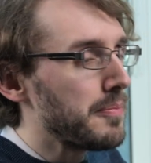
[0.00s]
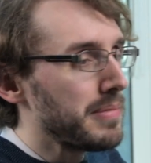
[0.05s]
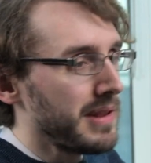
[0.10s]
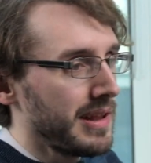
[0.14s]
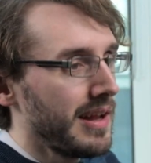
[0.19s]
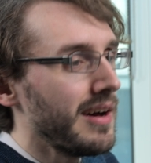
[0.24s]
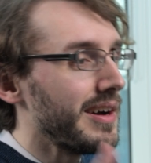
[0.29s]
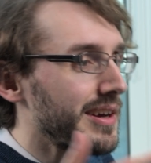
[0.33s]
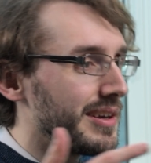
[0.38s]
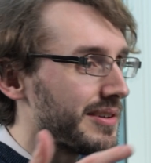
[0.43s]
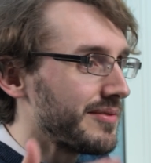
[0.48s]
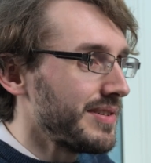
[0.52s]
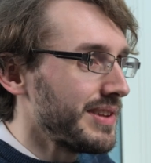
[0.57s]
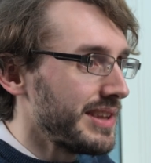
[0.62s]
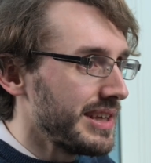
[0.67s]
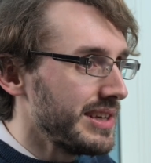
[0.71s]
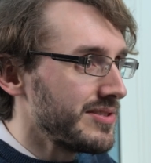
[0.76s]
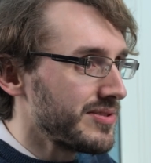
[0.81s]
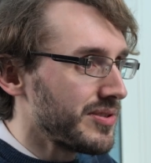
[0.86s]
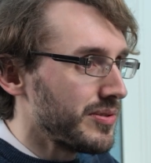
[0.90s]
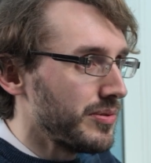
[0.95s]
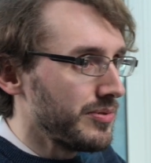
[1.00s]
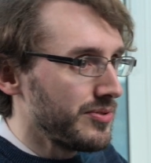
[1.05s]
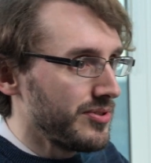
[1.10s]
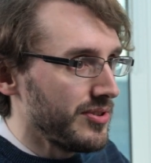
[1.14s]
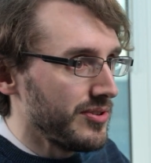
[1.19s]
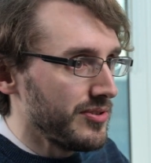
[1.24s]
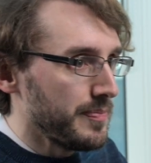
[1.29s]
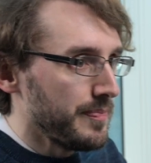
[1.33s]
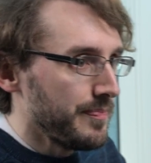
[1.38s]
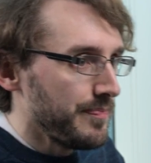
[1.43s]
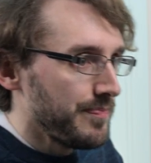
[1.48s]
applying for these
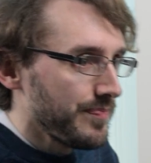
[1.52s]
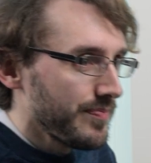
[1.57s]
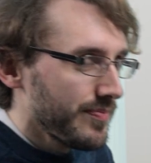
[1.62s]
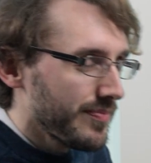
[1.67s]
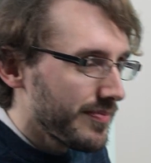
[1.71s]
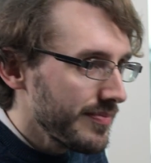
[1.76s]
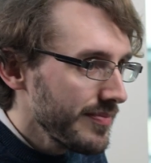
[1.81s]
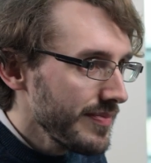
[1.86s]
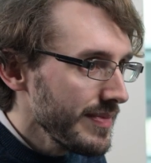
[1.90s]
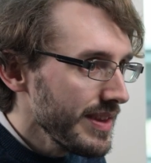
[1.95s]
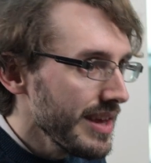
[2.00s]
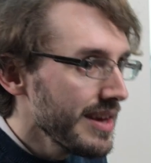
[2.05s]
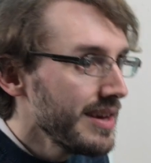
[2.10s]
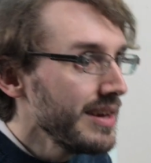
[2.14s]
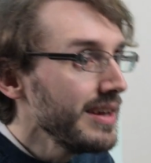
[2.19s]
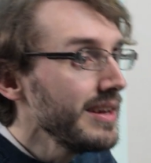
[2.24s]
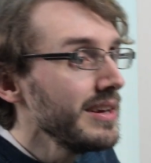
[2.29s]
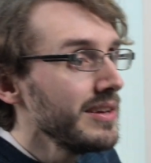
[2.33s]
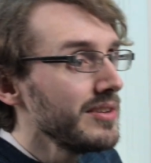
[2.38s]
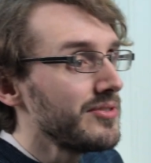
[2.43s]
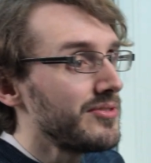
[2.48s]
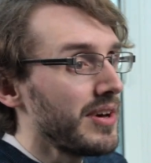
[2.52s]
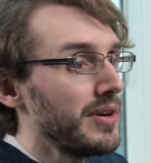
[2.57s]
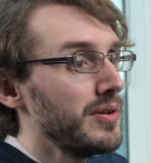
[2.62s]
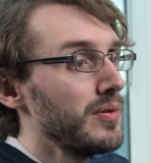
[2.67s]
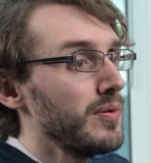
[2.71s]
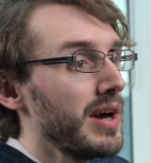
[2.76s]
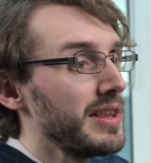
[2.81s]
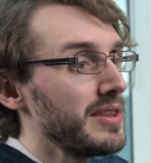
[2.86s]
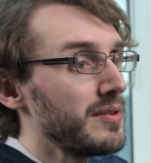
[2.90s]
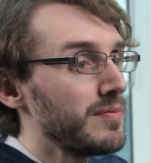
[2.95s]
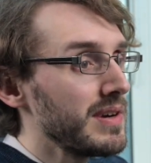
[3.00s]
courses.
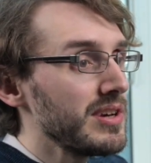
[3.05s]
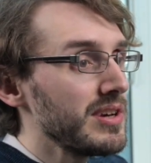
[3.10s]
So the